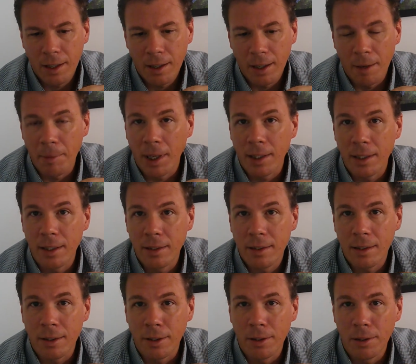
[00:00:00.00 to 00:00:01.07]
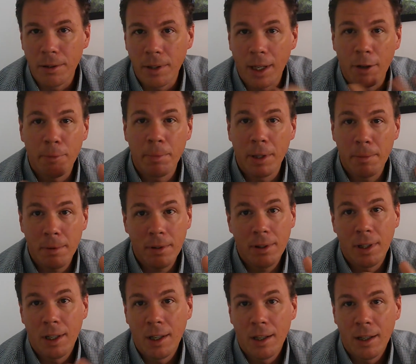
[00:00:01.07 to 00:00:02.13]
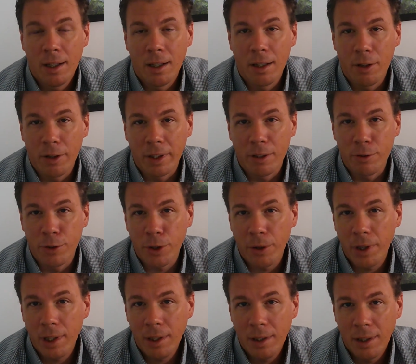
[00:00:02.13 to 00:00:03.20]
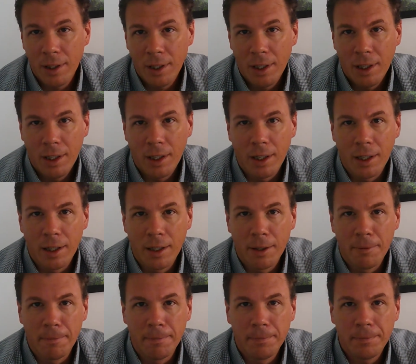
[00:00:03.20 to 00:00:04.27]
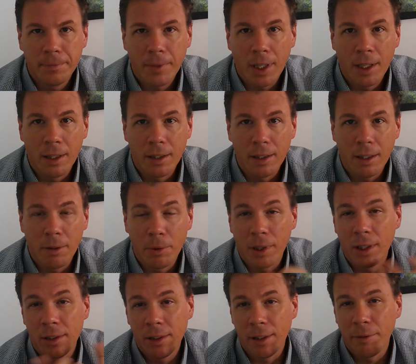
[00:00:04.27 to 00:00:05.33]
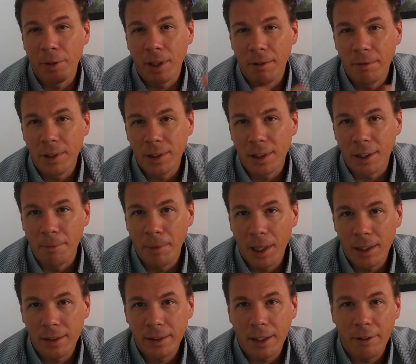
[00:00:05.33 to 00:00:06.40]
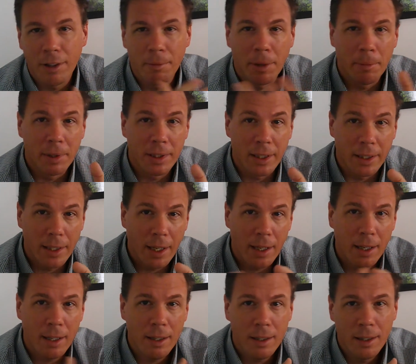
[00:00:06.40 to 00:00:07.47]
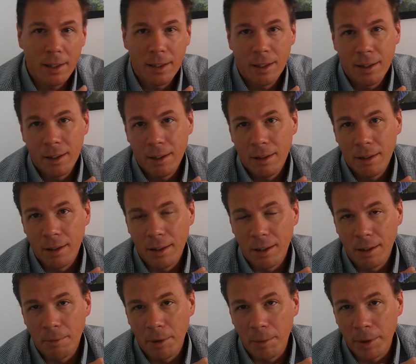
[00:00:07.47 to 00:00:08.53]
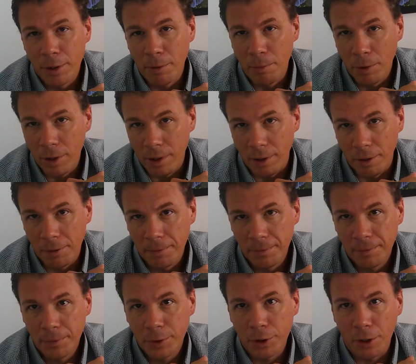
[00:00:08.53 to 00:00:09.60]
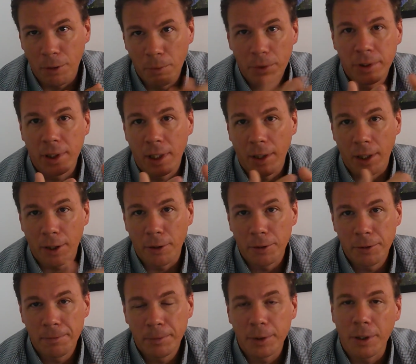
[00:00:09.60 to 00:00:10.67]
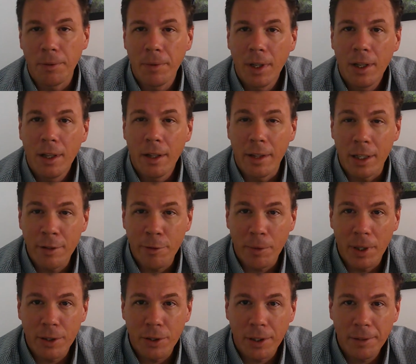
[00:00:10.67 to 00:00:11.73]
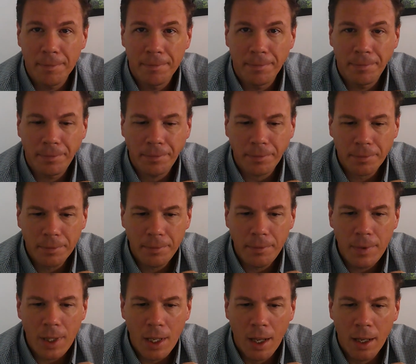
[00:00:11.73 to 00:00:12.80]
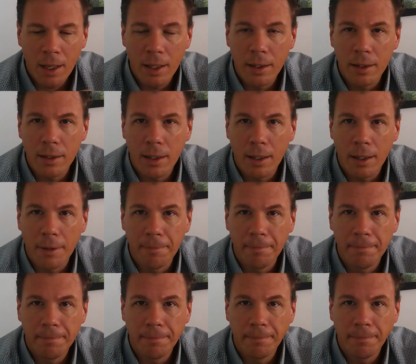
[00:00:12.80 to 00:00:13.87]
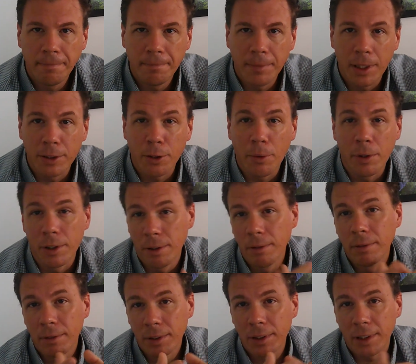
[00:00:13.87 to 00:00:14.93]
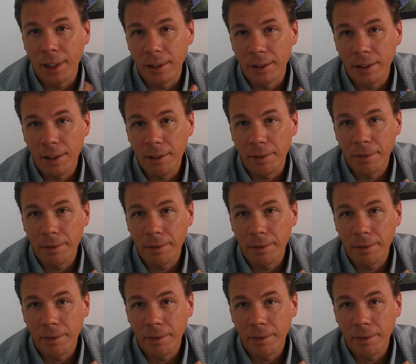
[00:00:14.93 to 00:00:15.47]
I make these to help people along their journey. And we're going to see if we can visit the monastery maybe today, maybe tomorrow. So we'll see how that goes. So thanks for watching. And as always, stay safe.